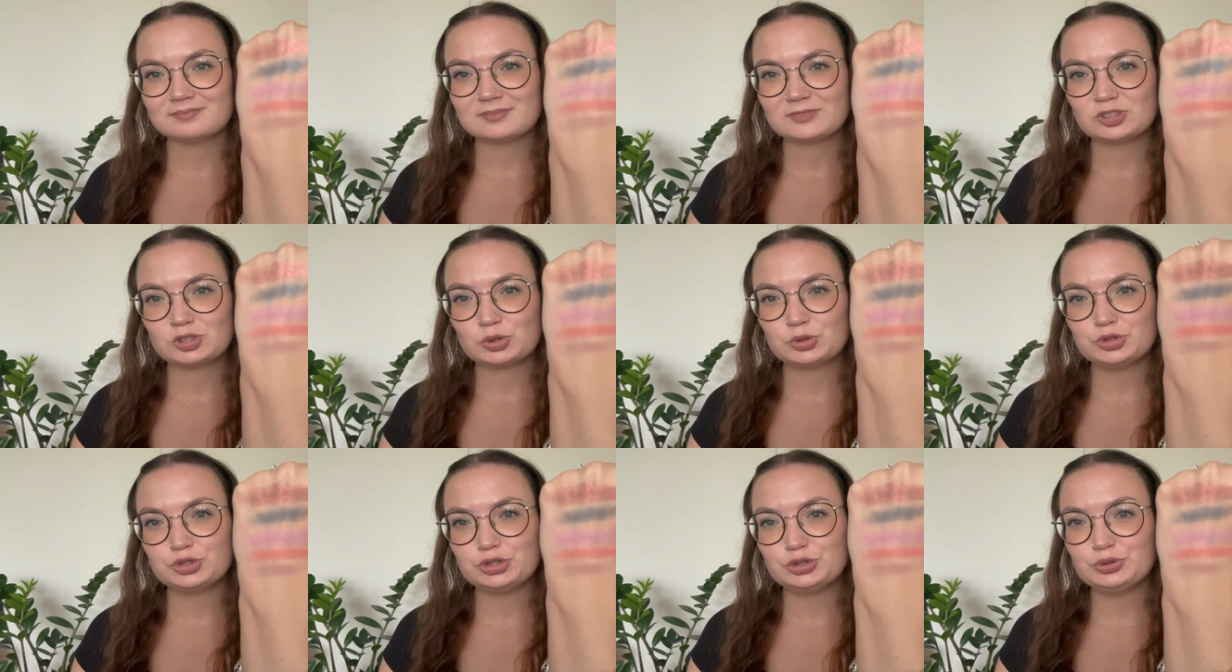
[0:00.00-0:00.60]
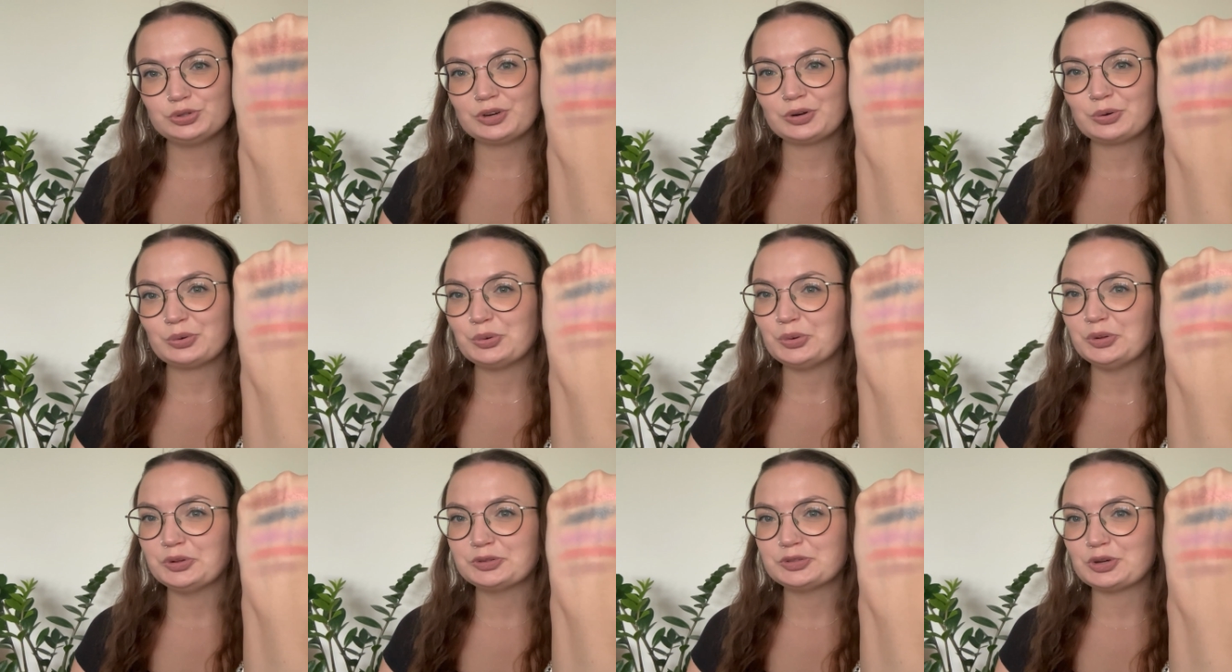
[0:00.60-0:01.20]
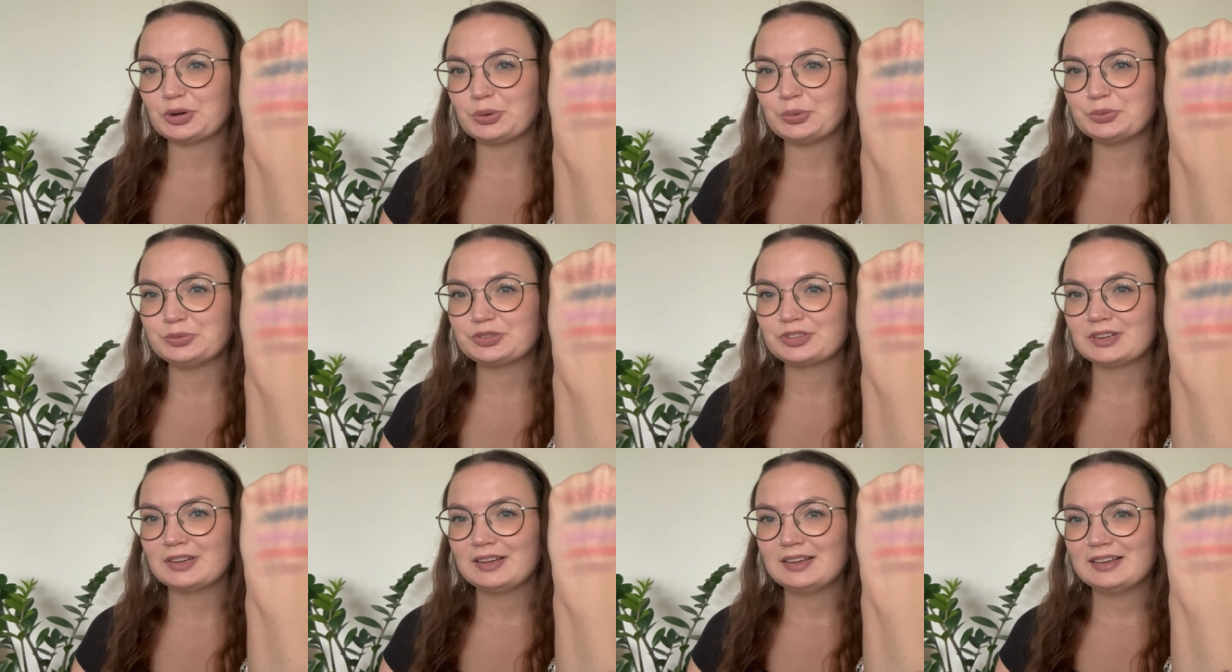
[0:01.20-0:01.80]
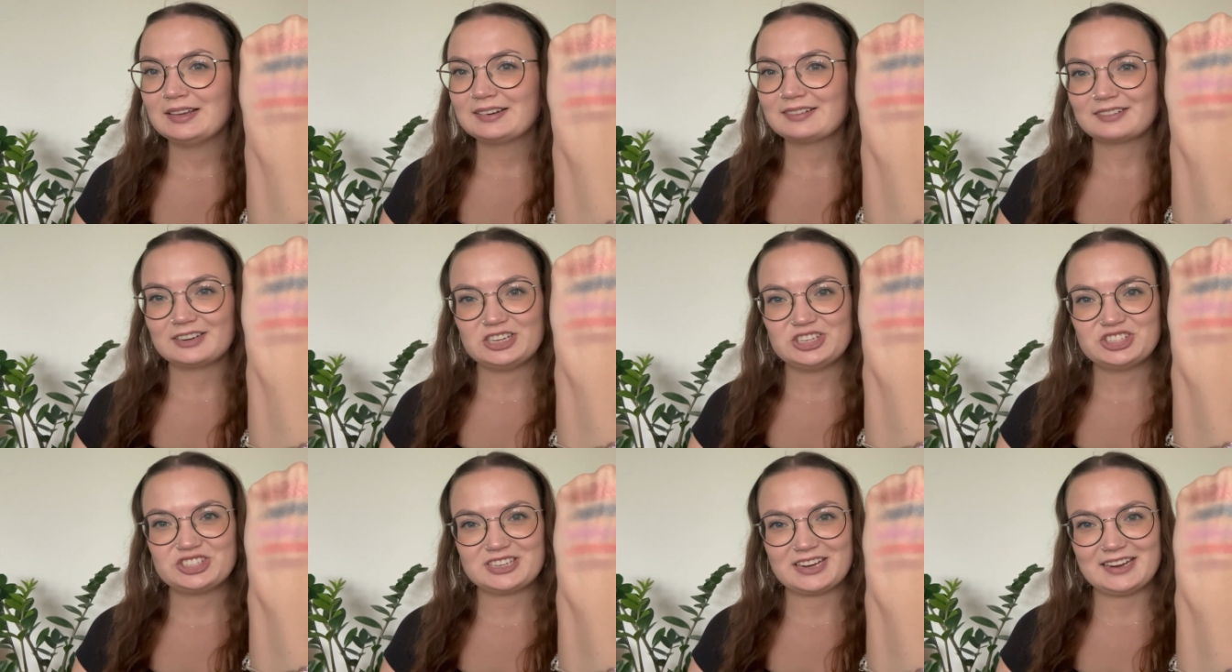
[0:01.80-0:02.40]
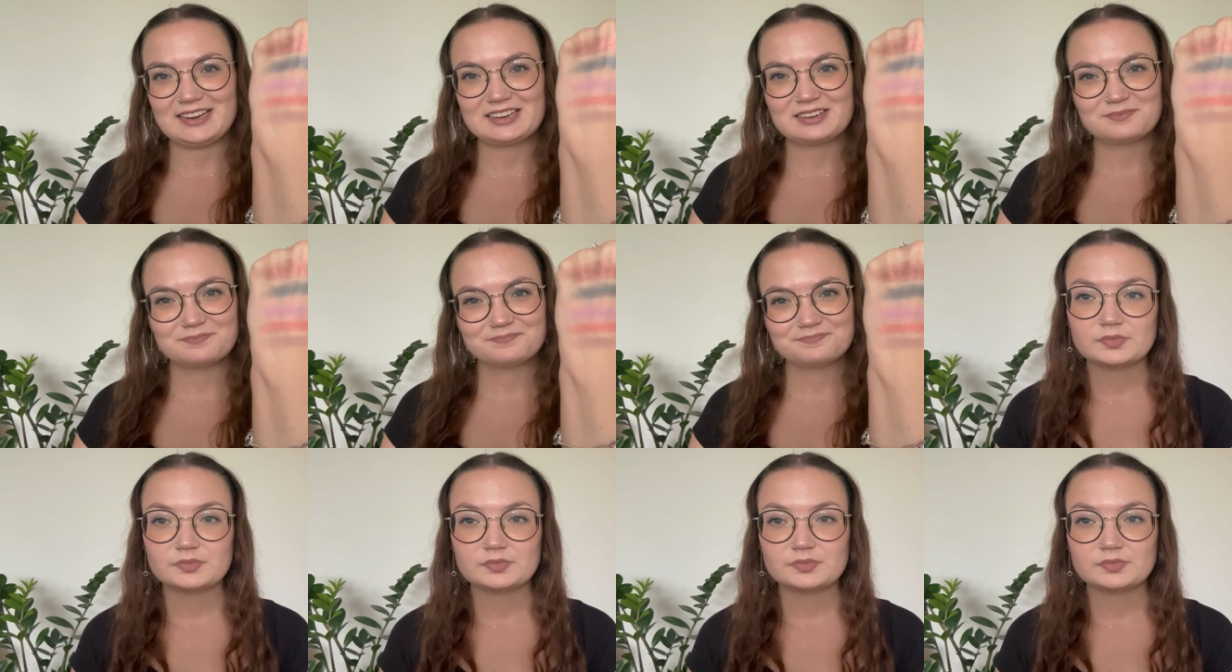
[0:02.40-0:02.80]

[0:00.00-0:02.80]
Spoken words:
Told you, a cool toned crease shade.